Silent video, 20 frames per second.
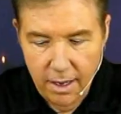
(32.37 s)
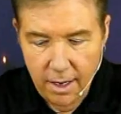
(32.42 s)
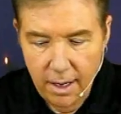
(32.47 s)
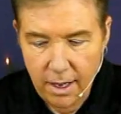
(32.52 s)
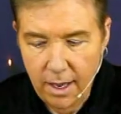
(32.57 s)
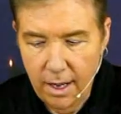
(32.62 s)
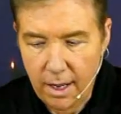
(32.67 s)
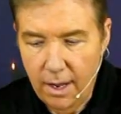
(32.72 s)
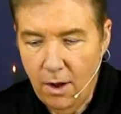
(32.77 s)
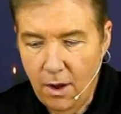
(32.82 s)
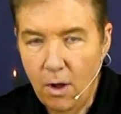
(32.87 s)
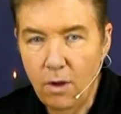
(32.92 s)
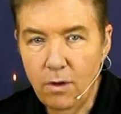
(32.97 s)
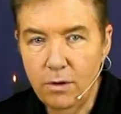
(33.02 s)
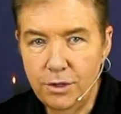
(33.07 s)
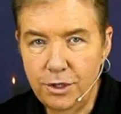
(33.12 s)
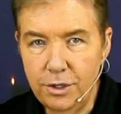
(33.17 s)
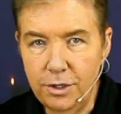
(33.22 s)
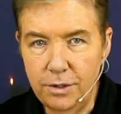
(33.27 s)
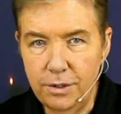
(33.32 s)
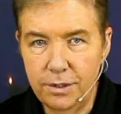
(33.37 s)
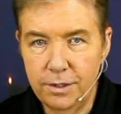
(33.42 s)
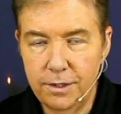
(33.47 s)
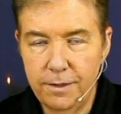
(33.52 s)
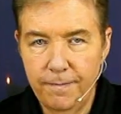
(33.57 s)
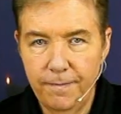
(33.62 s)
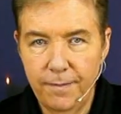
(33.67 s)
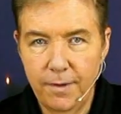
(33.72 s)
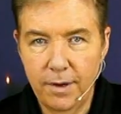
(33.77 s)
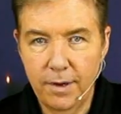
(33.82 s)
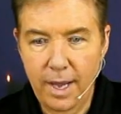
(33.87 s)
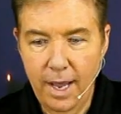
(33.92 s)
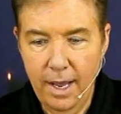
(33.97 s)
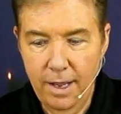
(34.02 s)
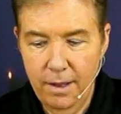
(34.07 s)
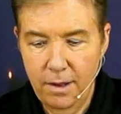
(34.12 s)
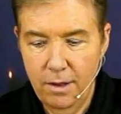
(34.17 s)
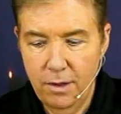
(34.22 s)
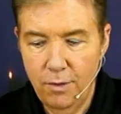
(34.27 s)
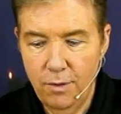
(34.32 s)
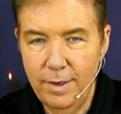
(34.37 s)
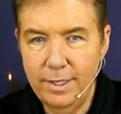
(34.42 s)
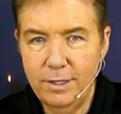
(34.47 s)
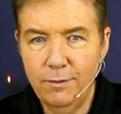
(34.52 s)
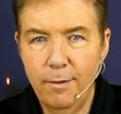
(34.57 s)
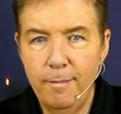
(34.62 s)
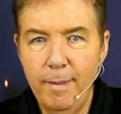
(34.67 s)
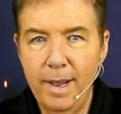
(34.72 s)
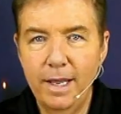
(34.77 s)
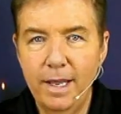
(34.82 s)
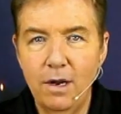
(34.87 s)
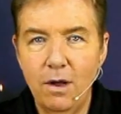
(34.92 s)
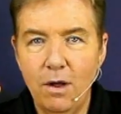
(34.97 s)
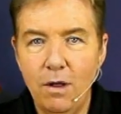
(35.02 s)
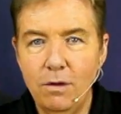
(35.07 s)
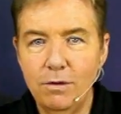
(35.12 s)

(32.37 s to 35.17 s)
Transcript: a whole juice. Okay, the reason we're making a whole